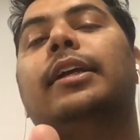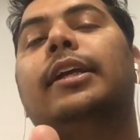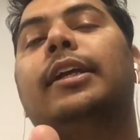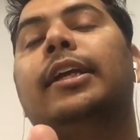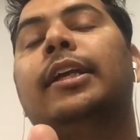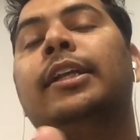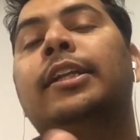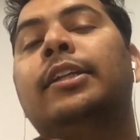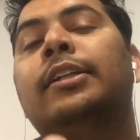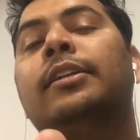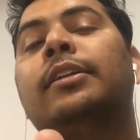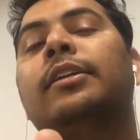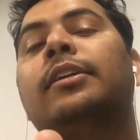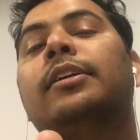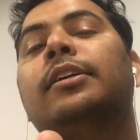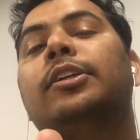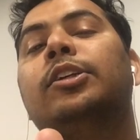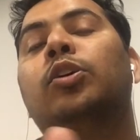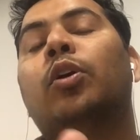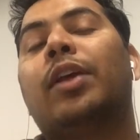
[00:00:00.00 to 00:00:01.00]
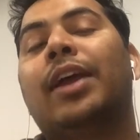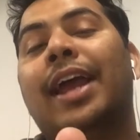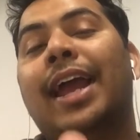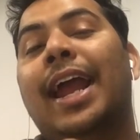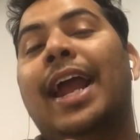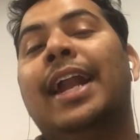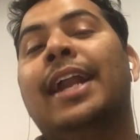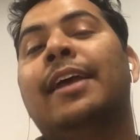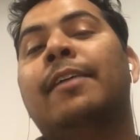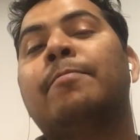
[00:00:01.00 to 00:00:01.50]
in your
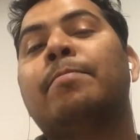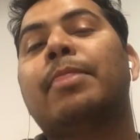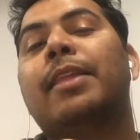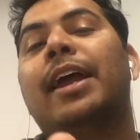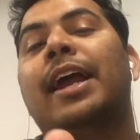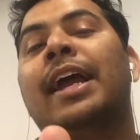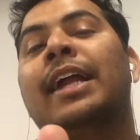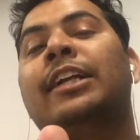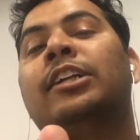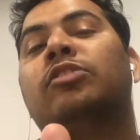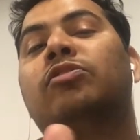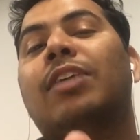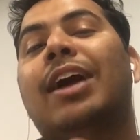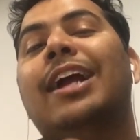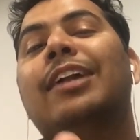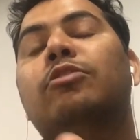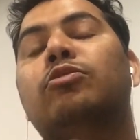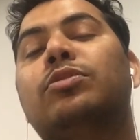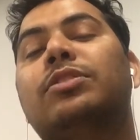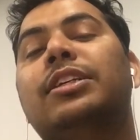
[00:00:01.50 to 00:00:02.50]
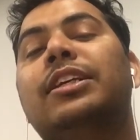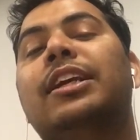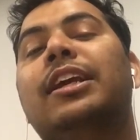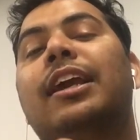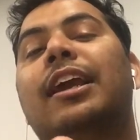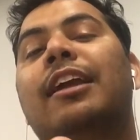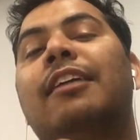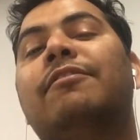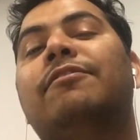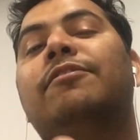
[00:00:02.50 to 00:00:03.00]
head and try to see
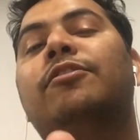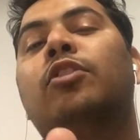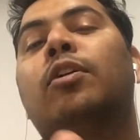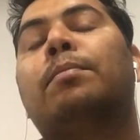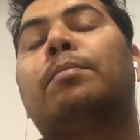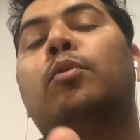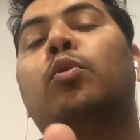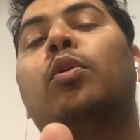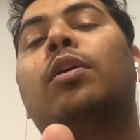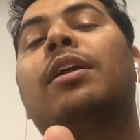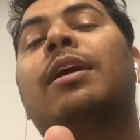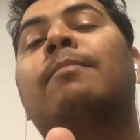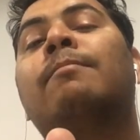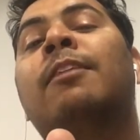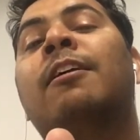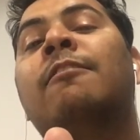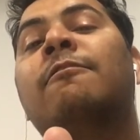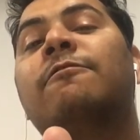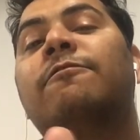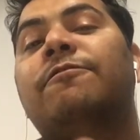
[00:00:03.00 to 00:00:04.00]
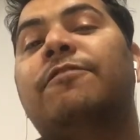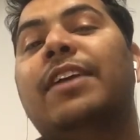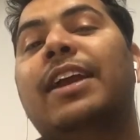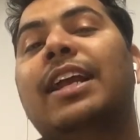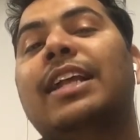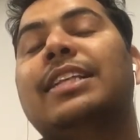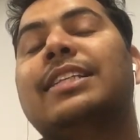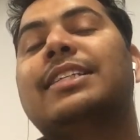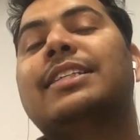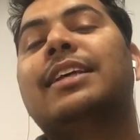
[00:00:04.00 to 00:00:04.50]
if your program
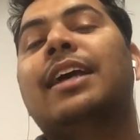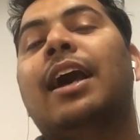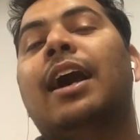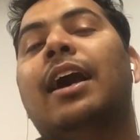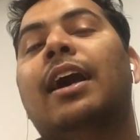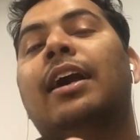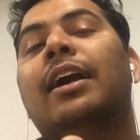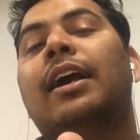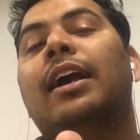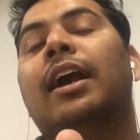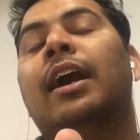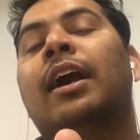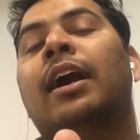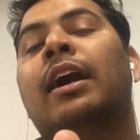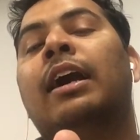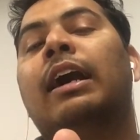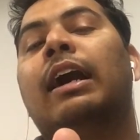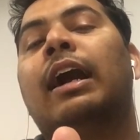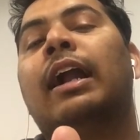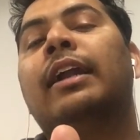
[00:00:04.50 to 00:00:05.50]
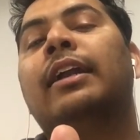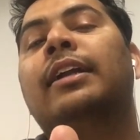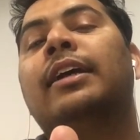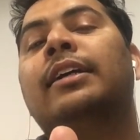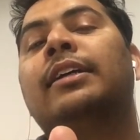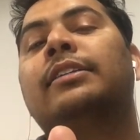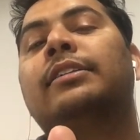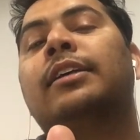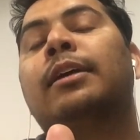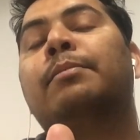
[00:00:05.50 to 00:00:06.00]
fails
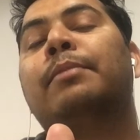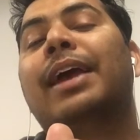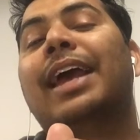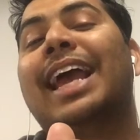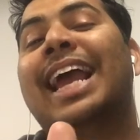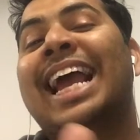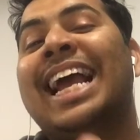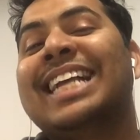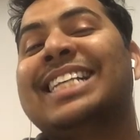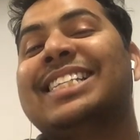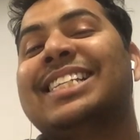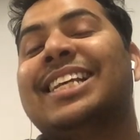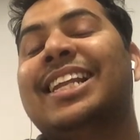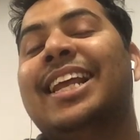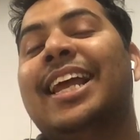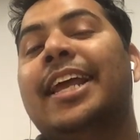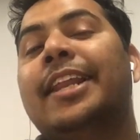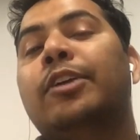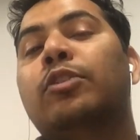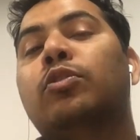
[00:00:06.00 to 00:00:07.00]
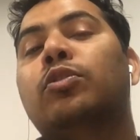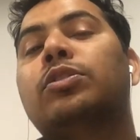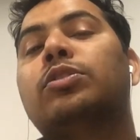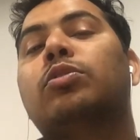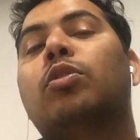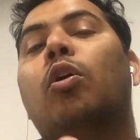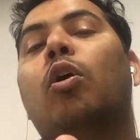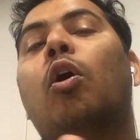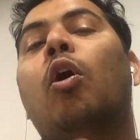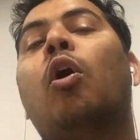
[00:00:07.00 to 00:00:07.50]
under some edge scenarios,
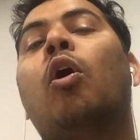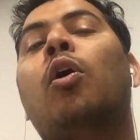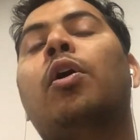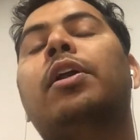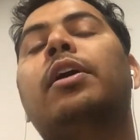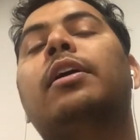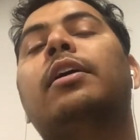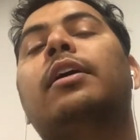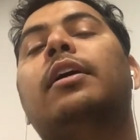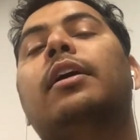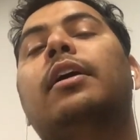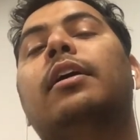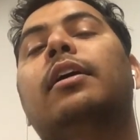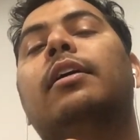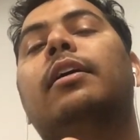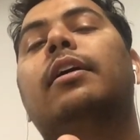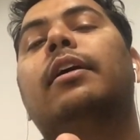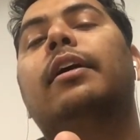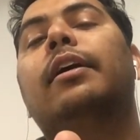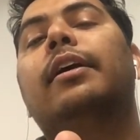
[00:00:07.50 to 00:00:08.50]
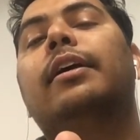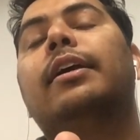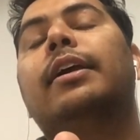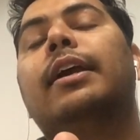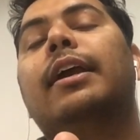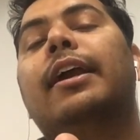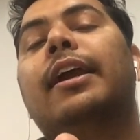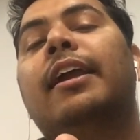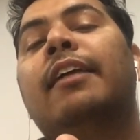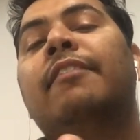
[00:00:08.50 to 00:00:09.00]
or
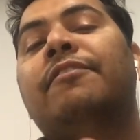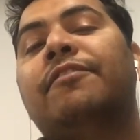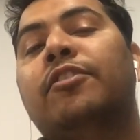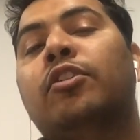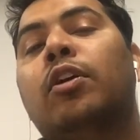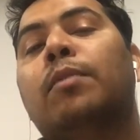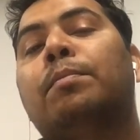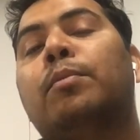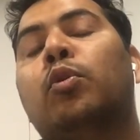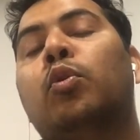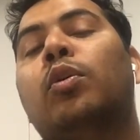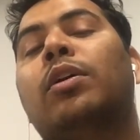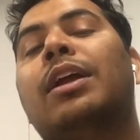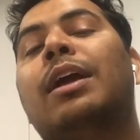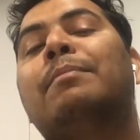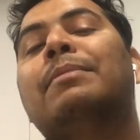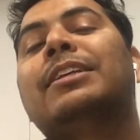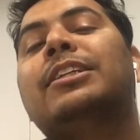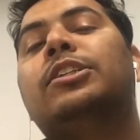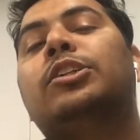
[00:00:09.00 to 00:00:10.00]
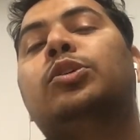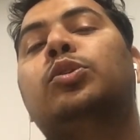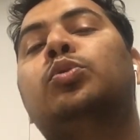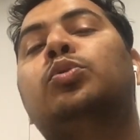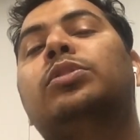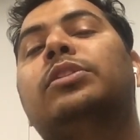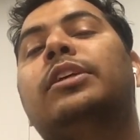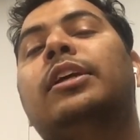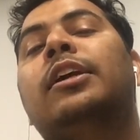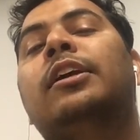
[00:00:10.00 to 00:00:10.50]
if your program is
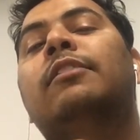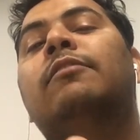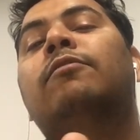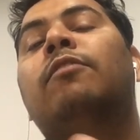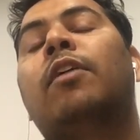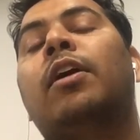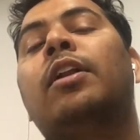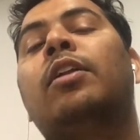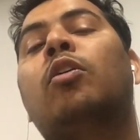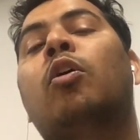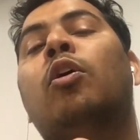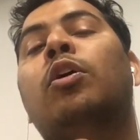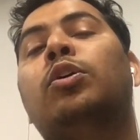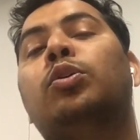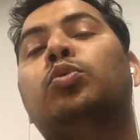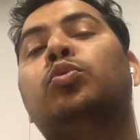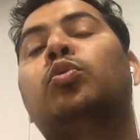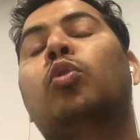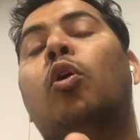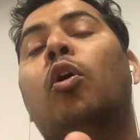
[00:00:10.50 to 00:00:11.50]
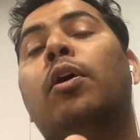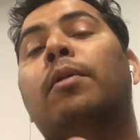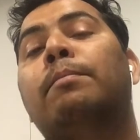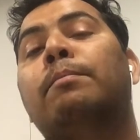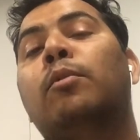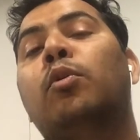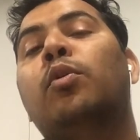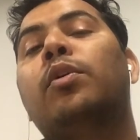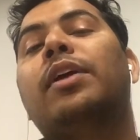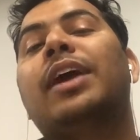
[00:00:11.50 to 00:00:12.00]
using one or two or
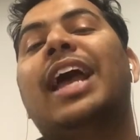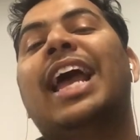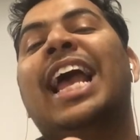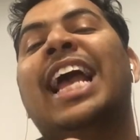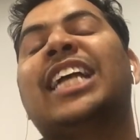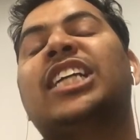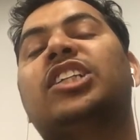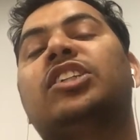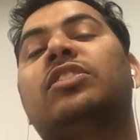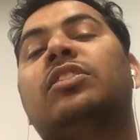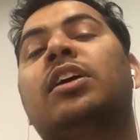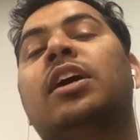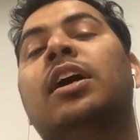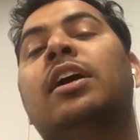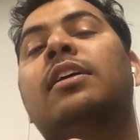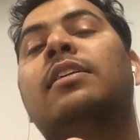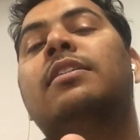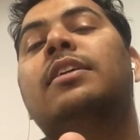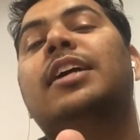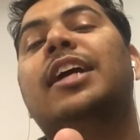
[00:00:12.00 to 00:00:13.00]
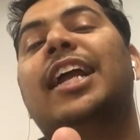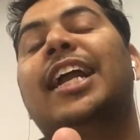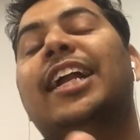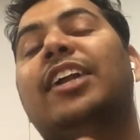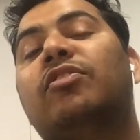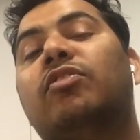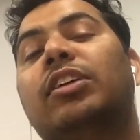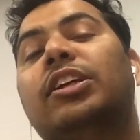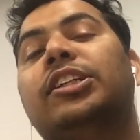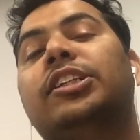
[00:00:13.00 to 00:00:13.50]
more extra
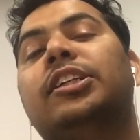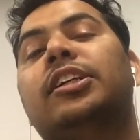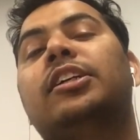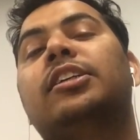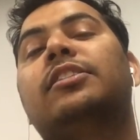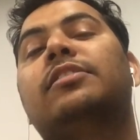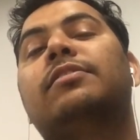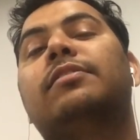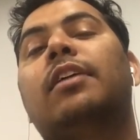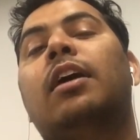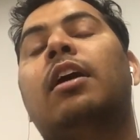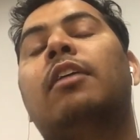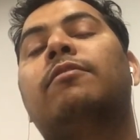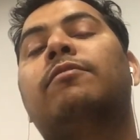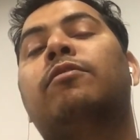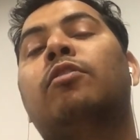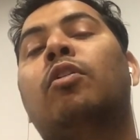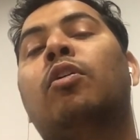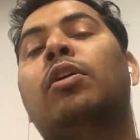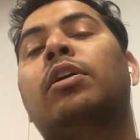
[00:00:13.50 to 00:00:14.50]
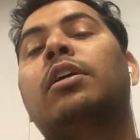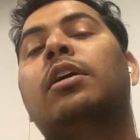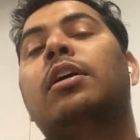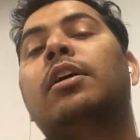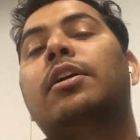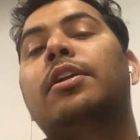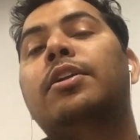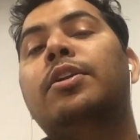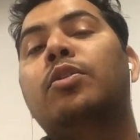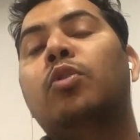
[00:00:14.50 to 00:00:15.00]
iterations for
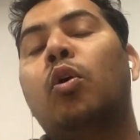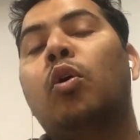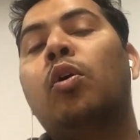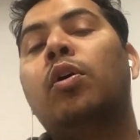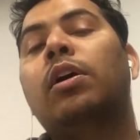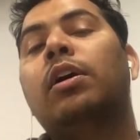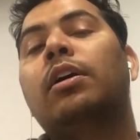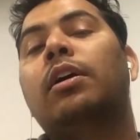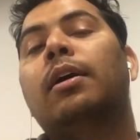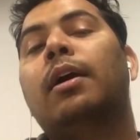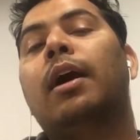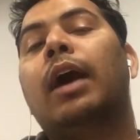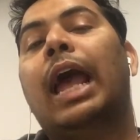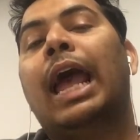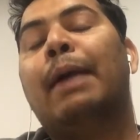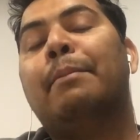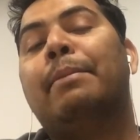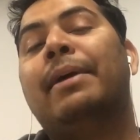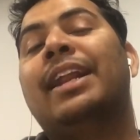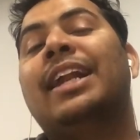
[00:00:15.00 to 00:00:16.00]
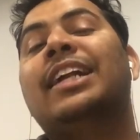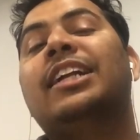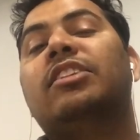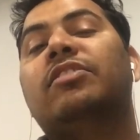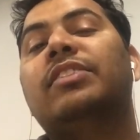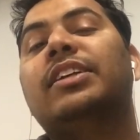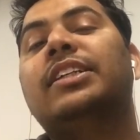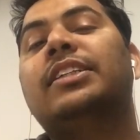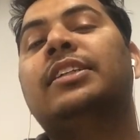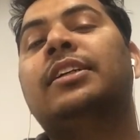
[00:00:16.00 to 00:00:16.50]
no apparent
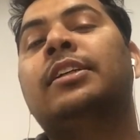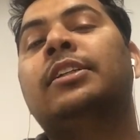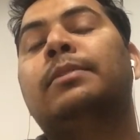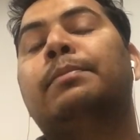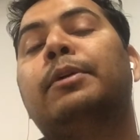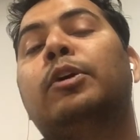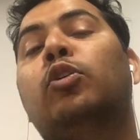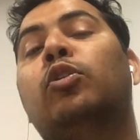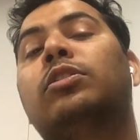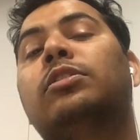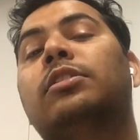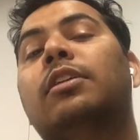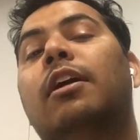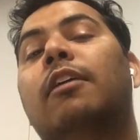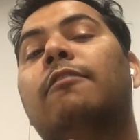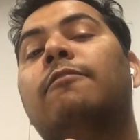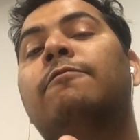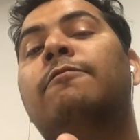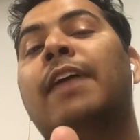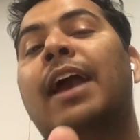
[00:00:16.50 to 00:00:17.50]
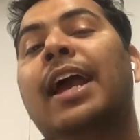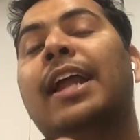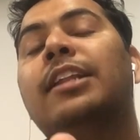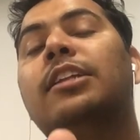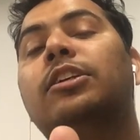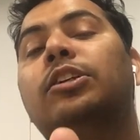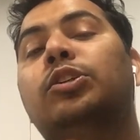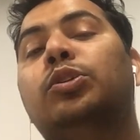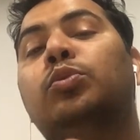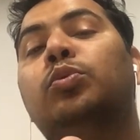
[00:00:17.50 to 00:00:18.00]
reasons. Because when
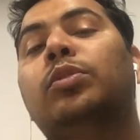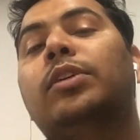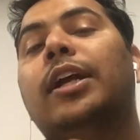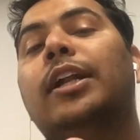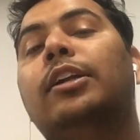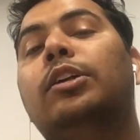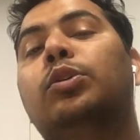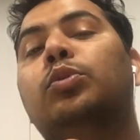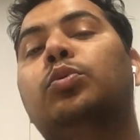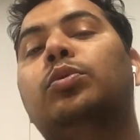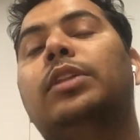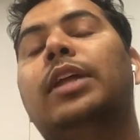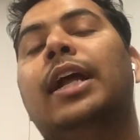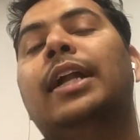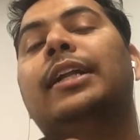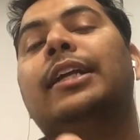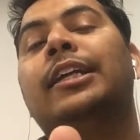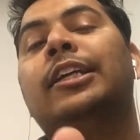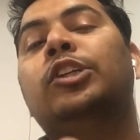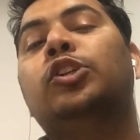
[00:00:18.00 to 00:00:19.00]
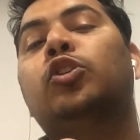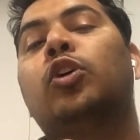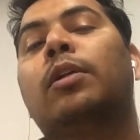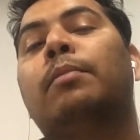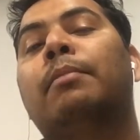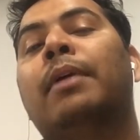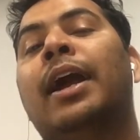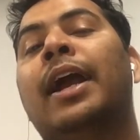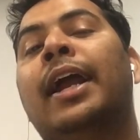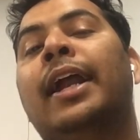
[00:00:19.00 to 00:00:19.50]
you can do that in your
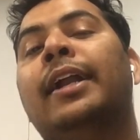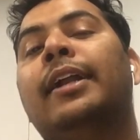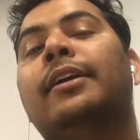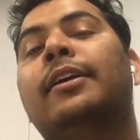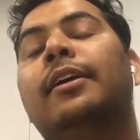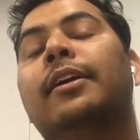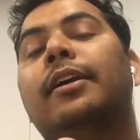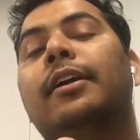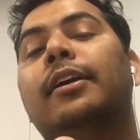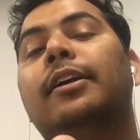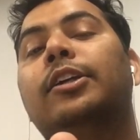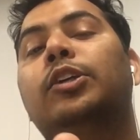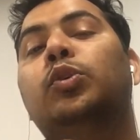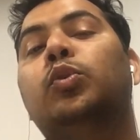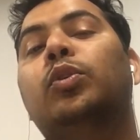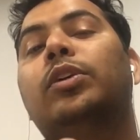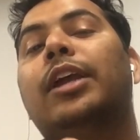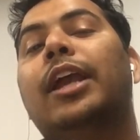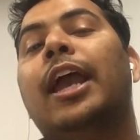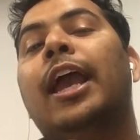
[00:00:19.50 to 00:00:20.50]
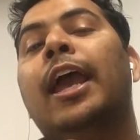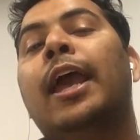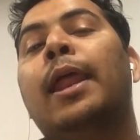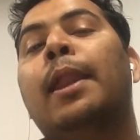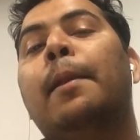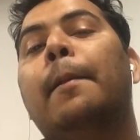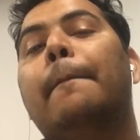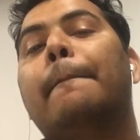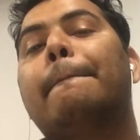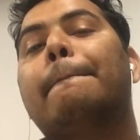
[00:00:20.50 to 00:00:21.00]
mind, you can